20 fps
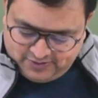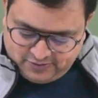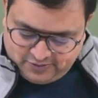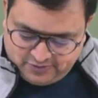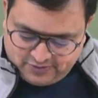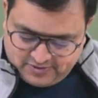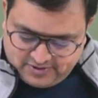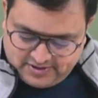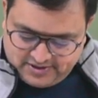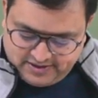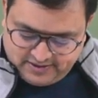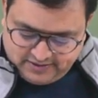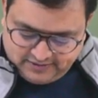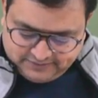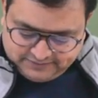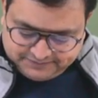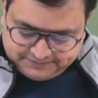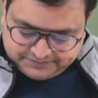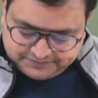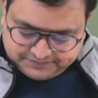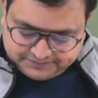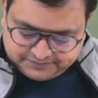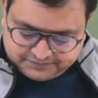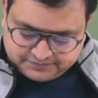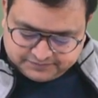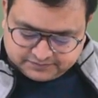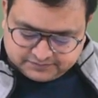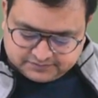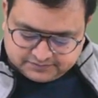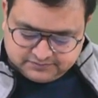Okay.
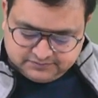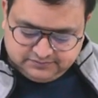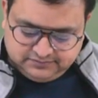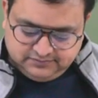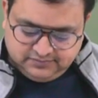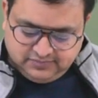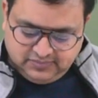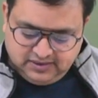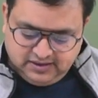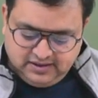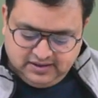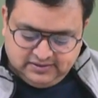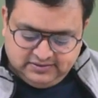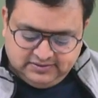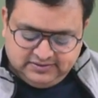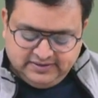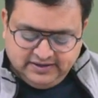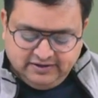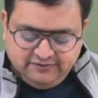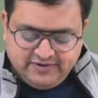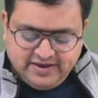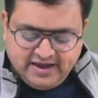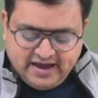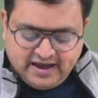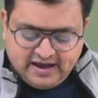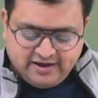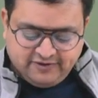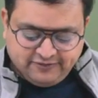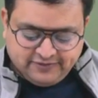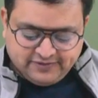Then we
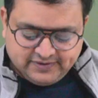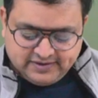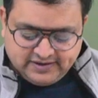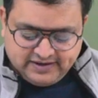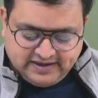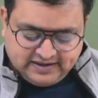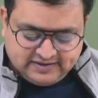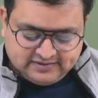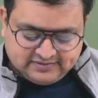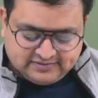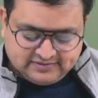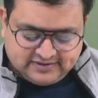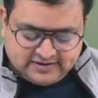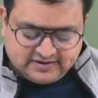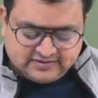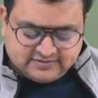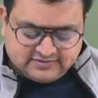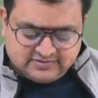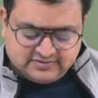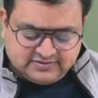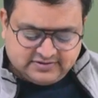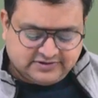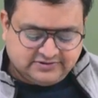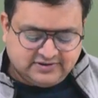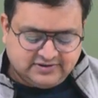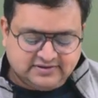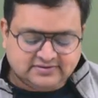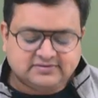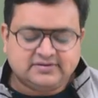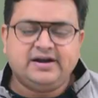have next
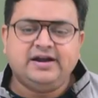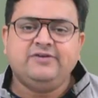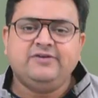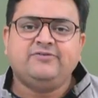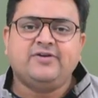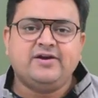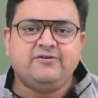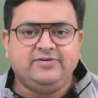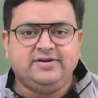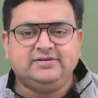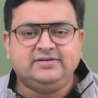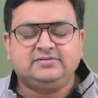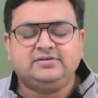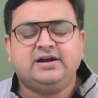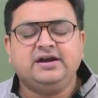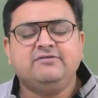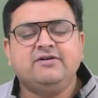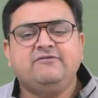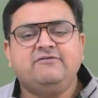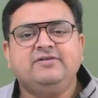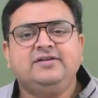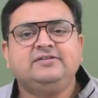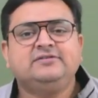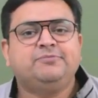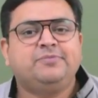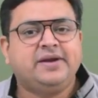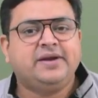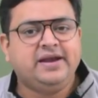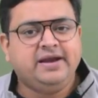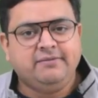section is 35D. 35D is
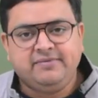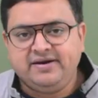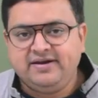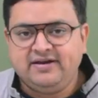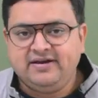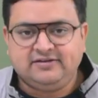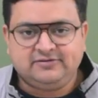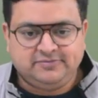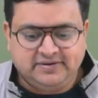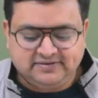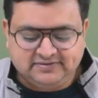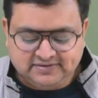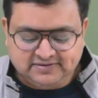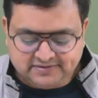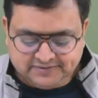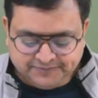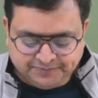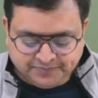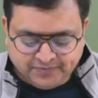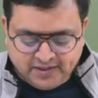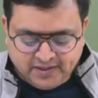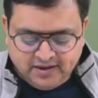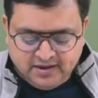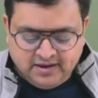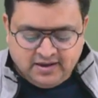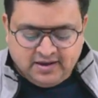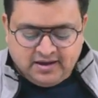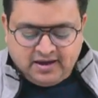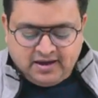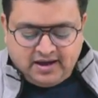preliminary expenses.
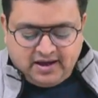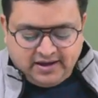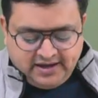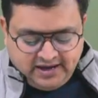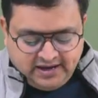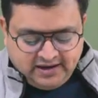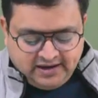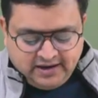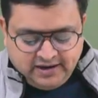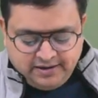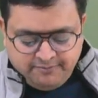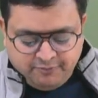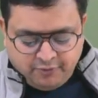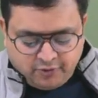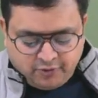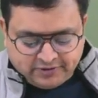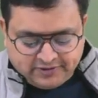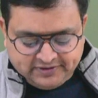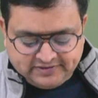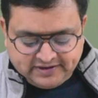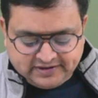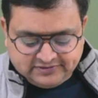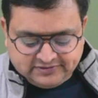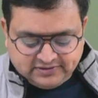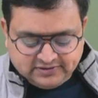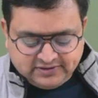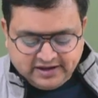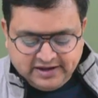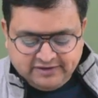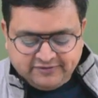Again, an important
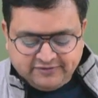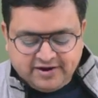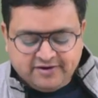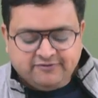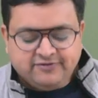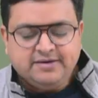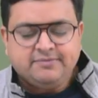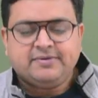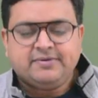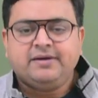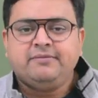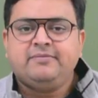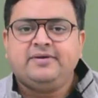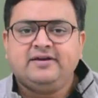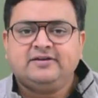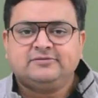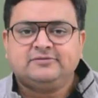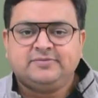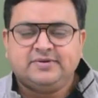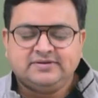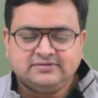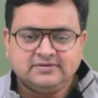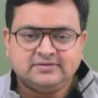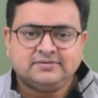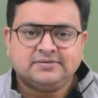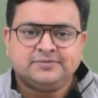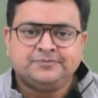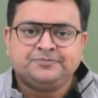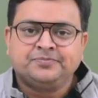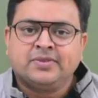section, 35D preliminary
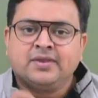expenses.